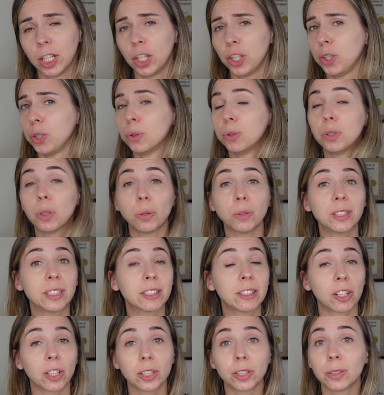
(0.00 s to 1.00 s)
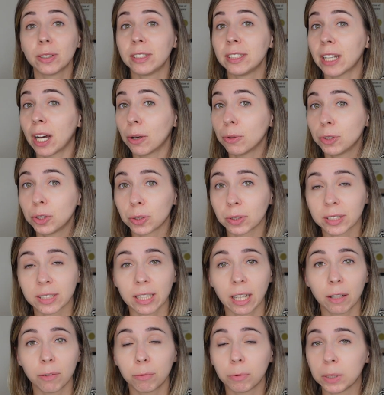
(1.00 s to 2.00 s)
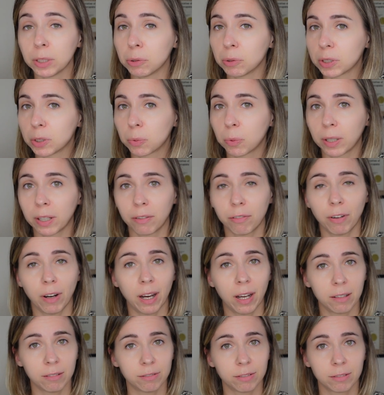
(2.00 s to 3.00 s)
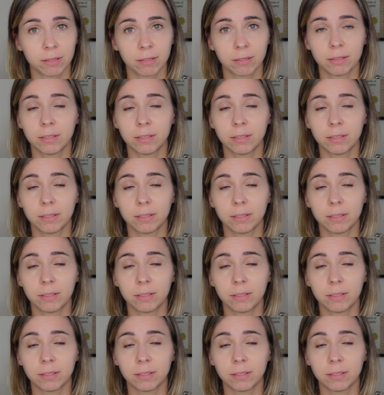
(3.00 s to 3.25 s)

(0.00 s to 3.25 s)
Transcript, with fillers: You don't start to doubt yourself when you're twenty-five.